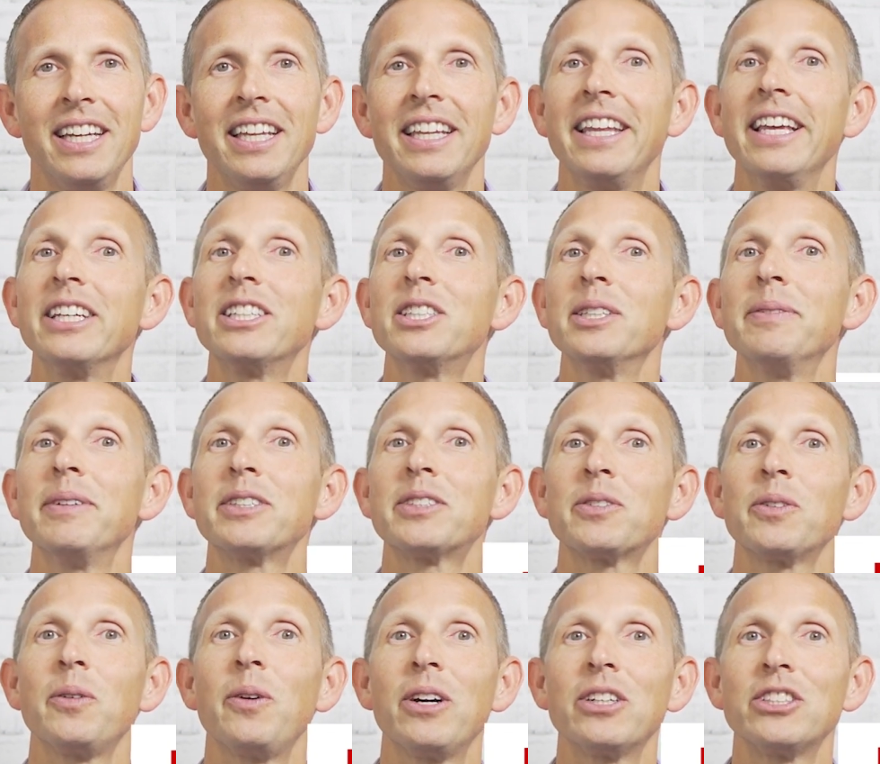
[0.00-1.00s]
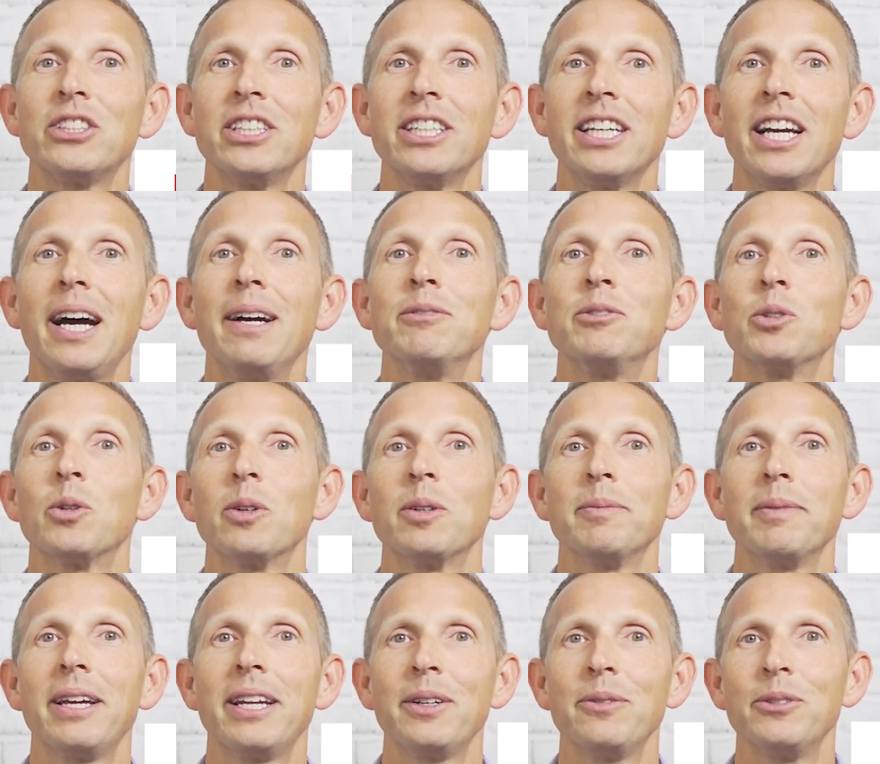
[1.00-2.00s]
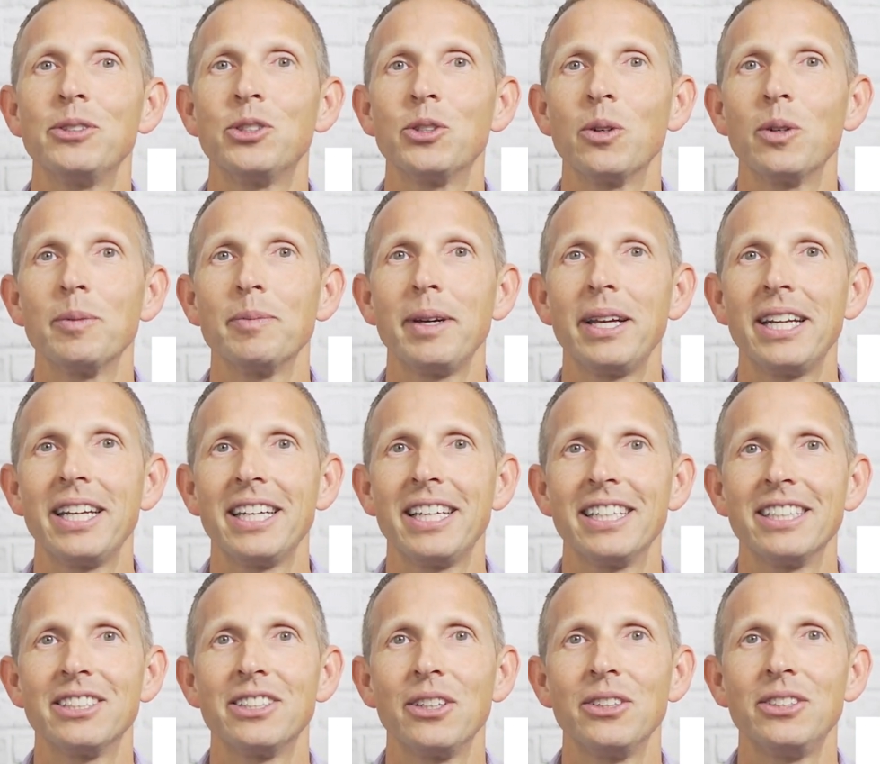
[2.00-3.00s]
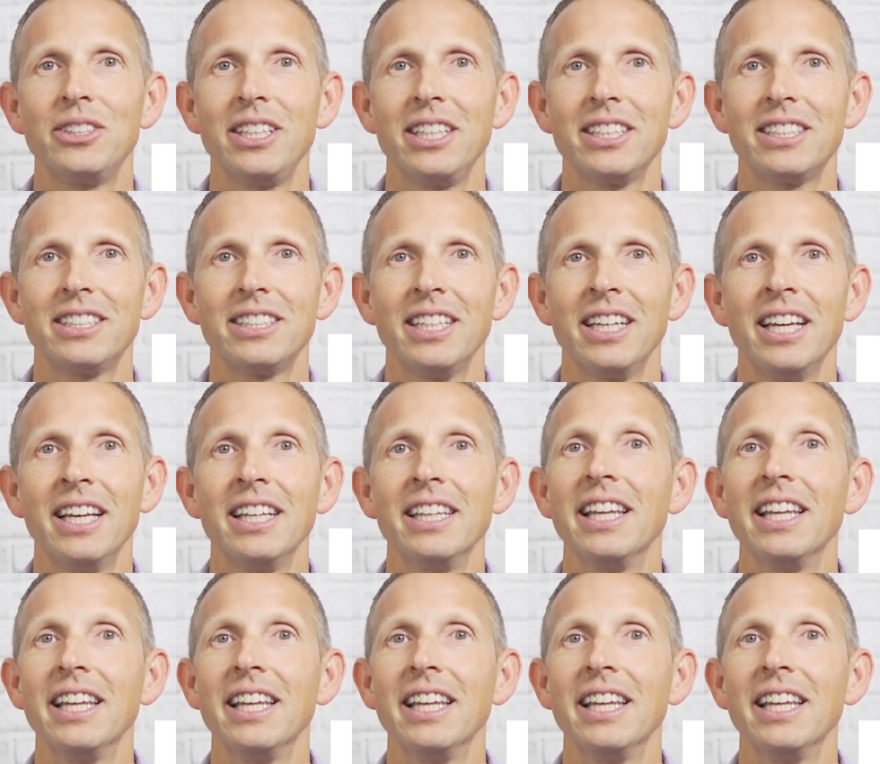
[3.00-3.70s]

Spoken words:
Thanks so much for watching. I'm Jordan Bennett with Jordan Bennett & Associates.